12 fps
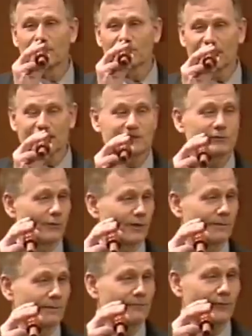But let's go a
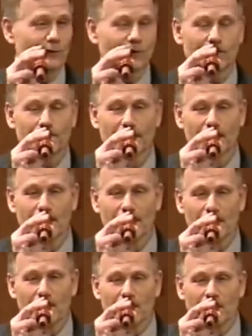little bit further.
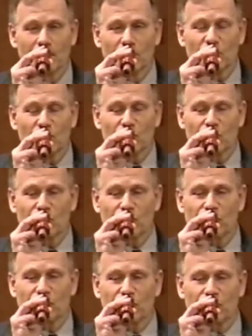
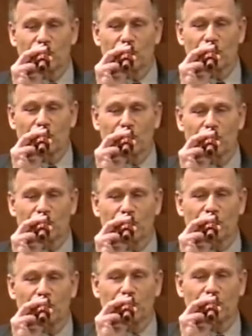
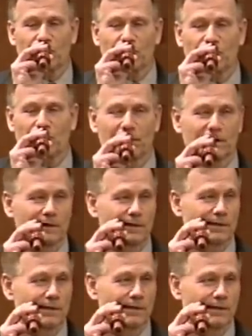
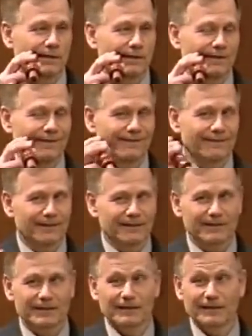
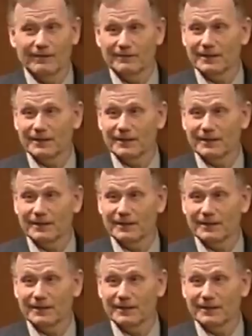Now,